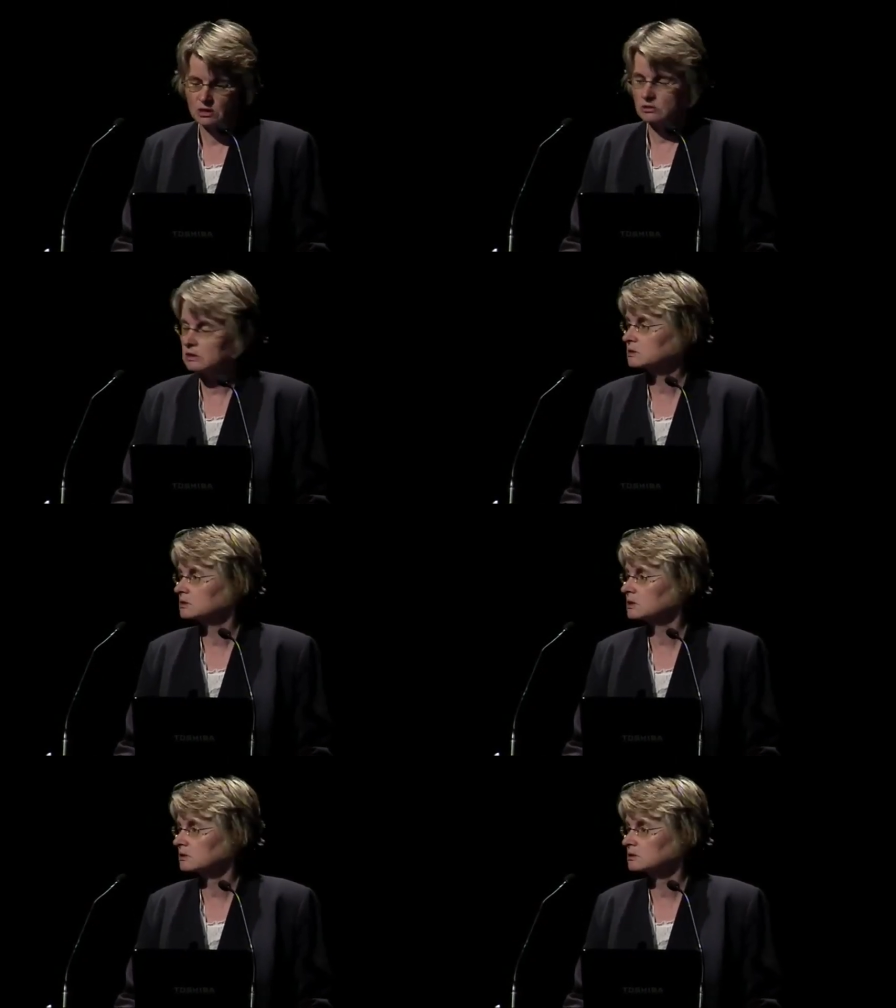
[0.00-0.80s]
So it gets the
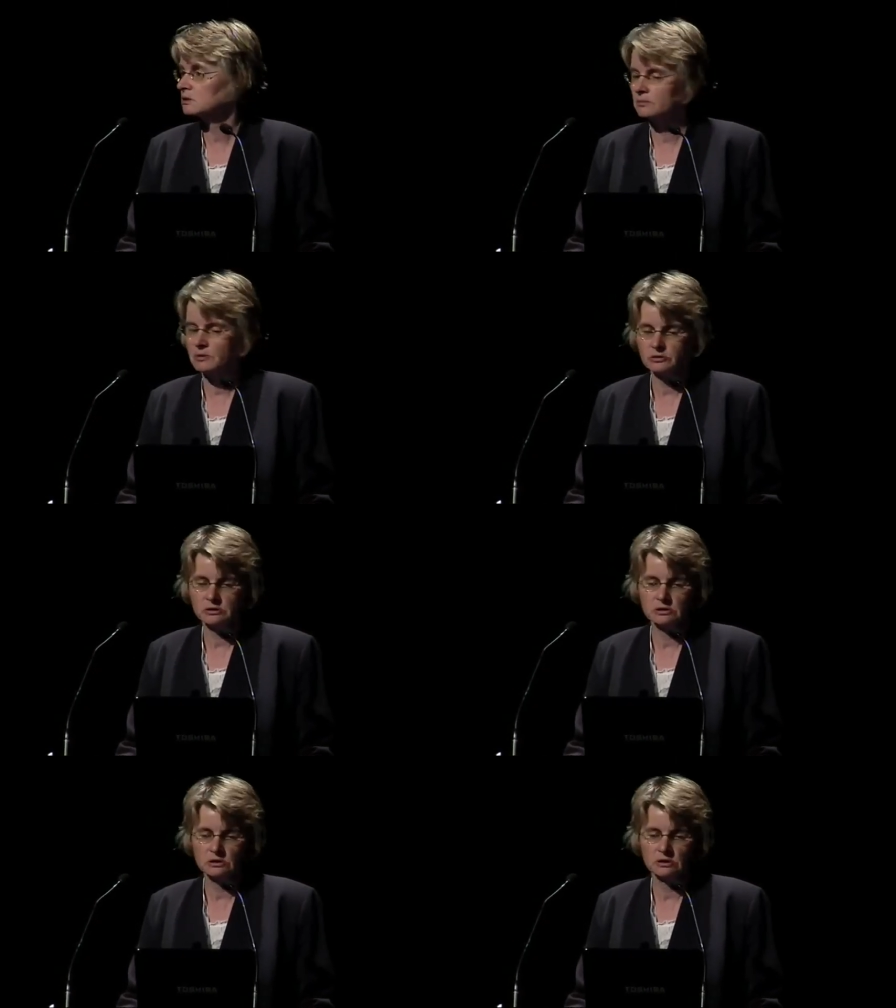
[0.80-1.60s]
ticks and the
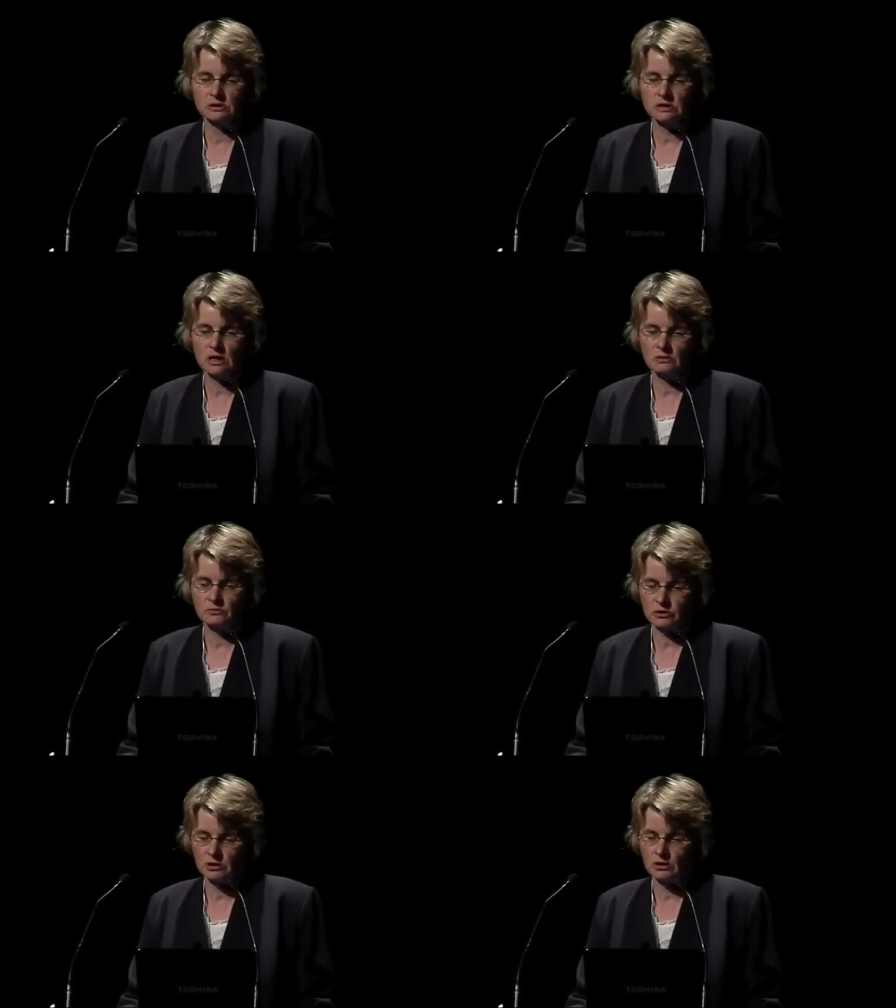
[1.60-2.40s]
boxes and the same
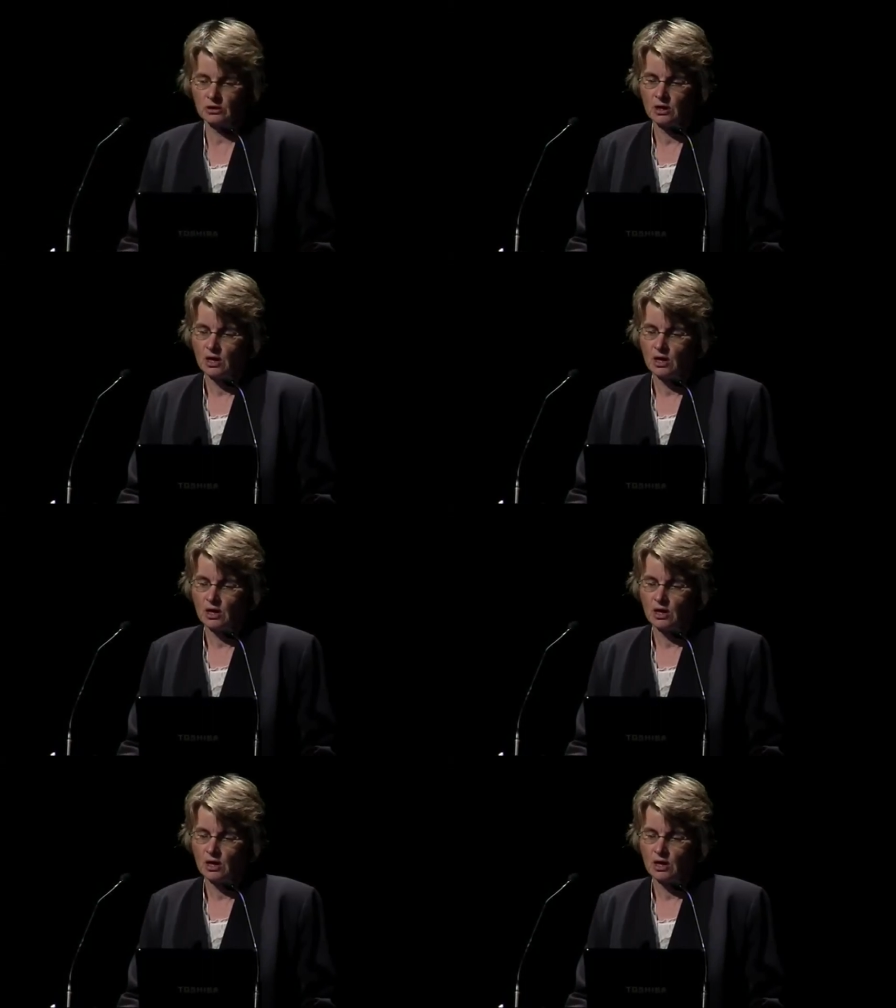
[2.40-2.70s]
thing